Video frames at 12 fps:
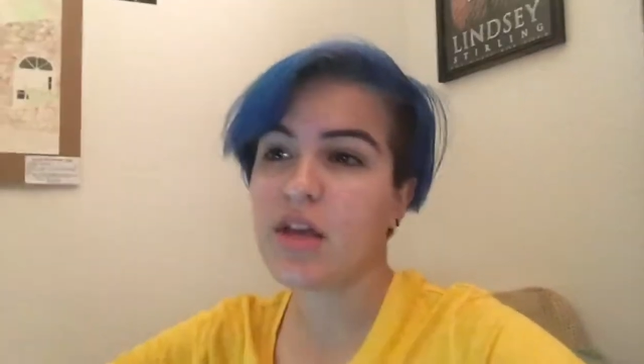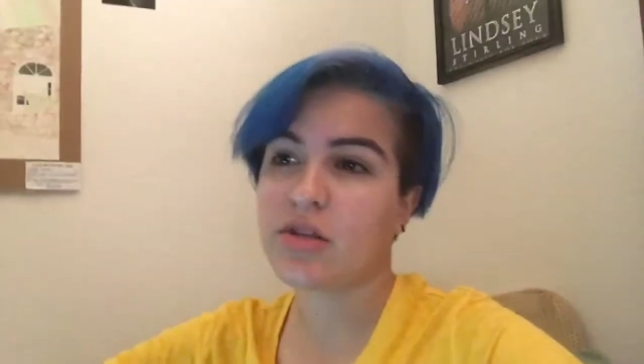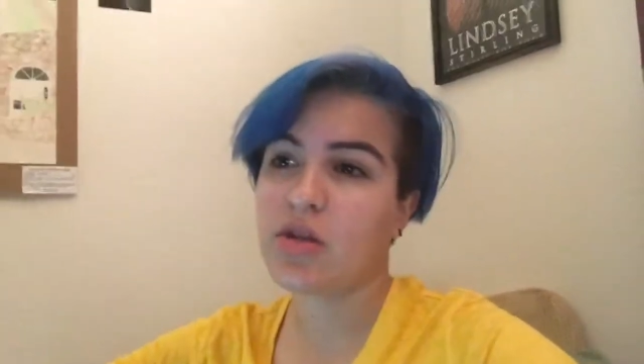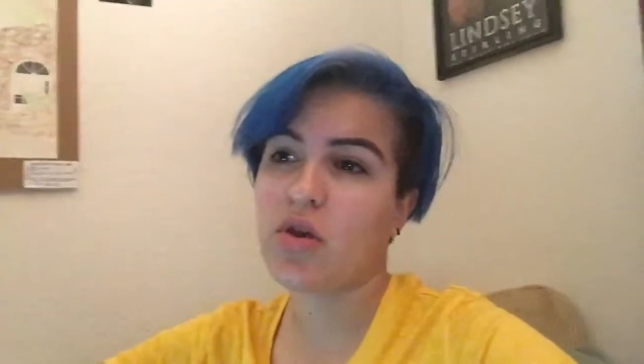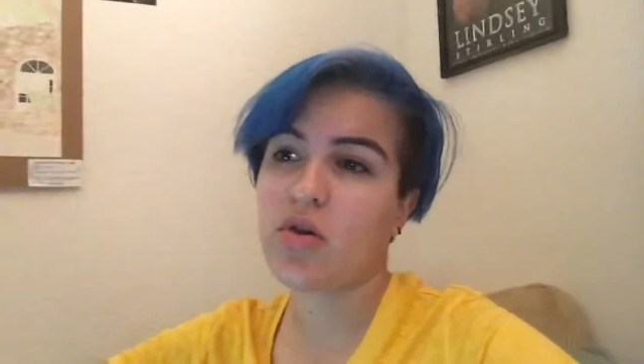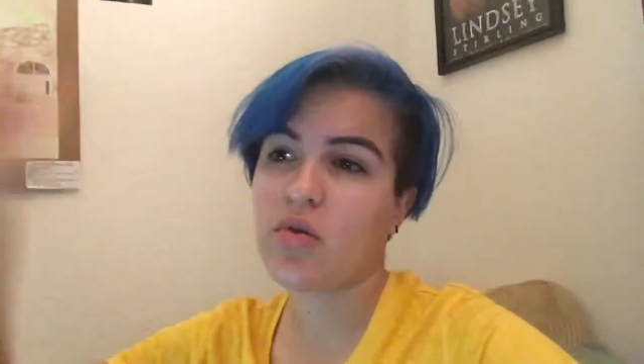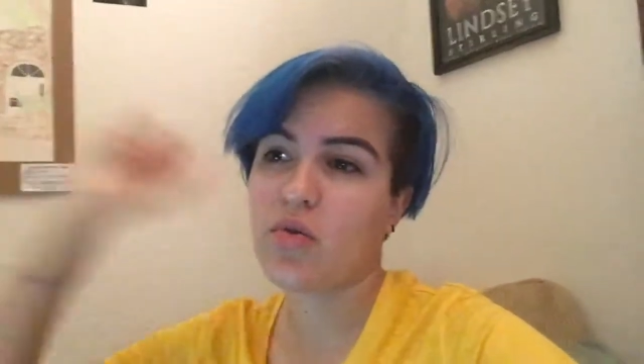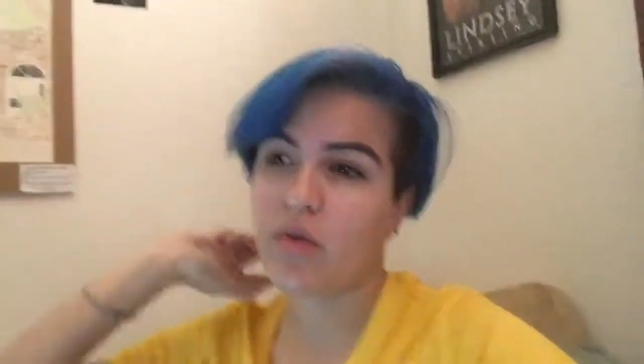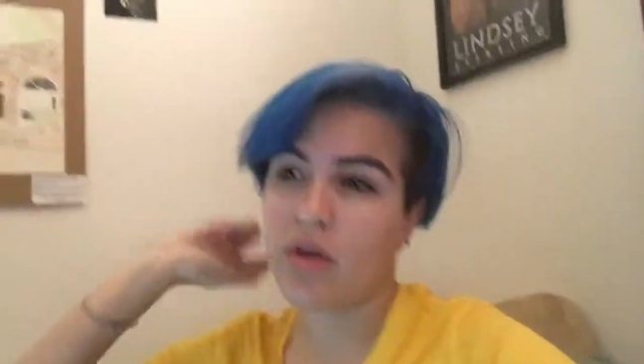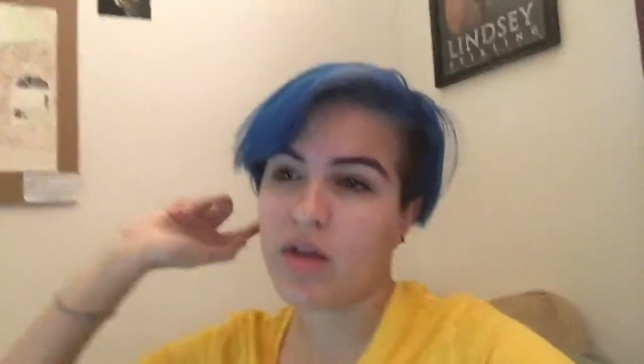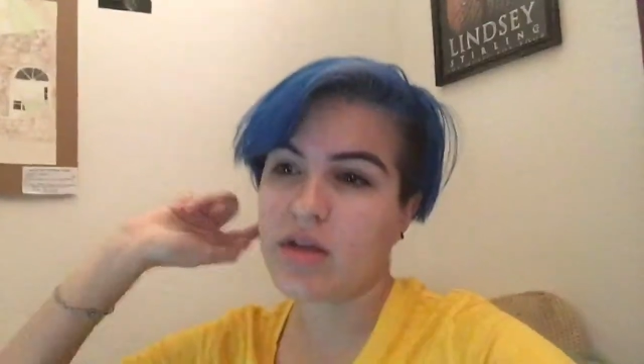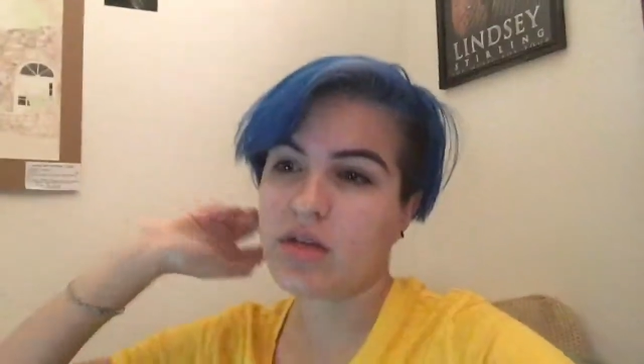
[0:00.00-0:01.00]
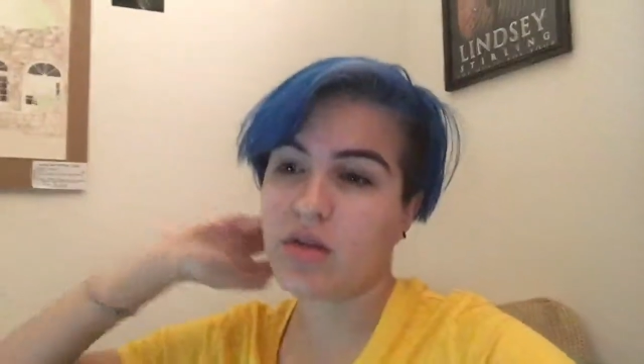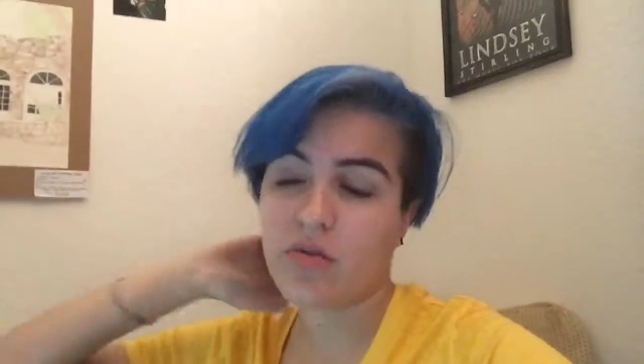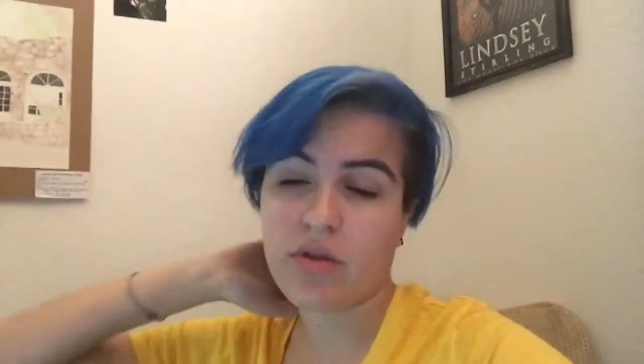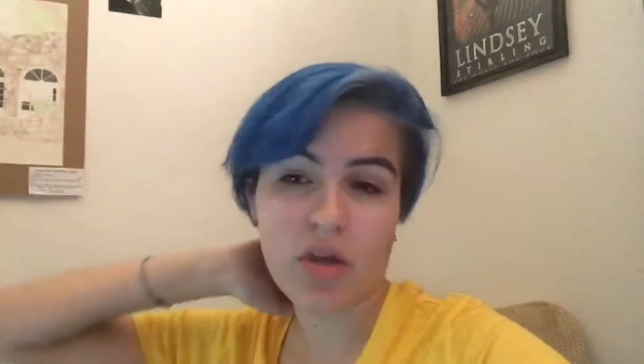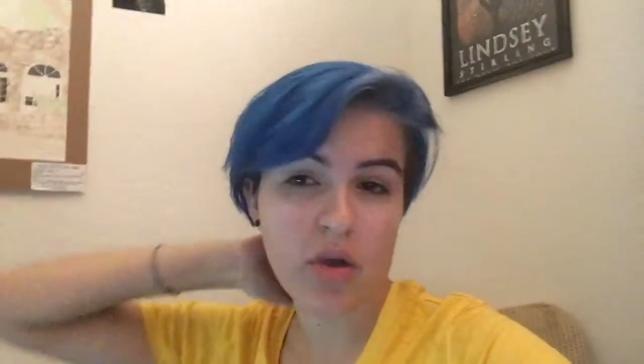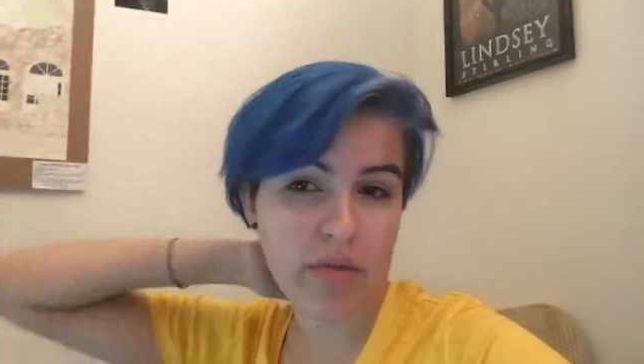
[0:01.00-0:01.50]
so
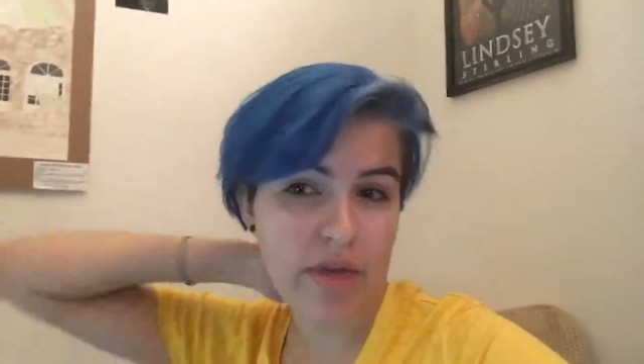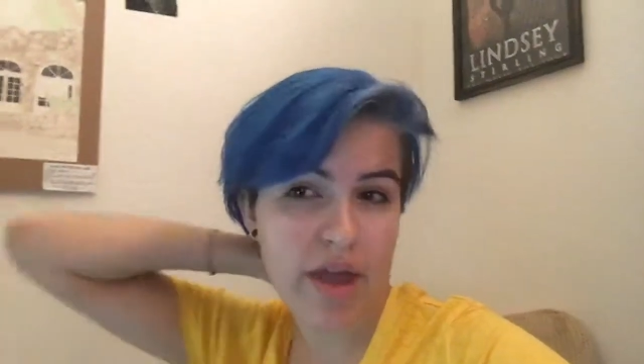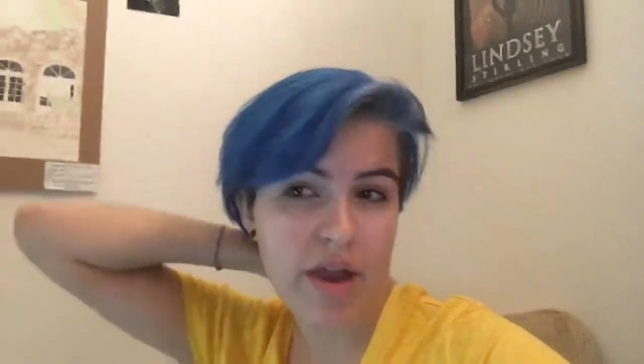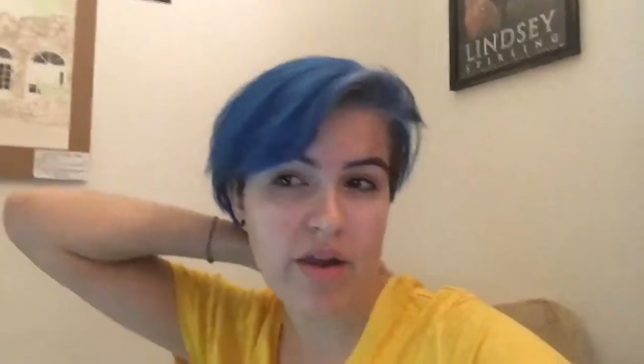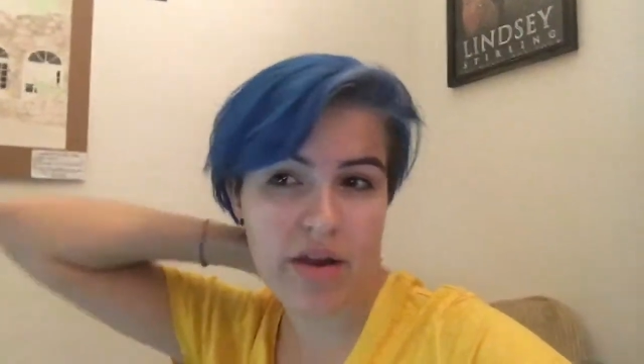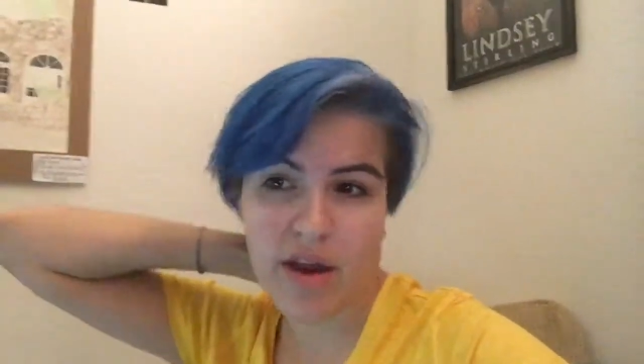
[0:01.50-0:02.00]
you can go there.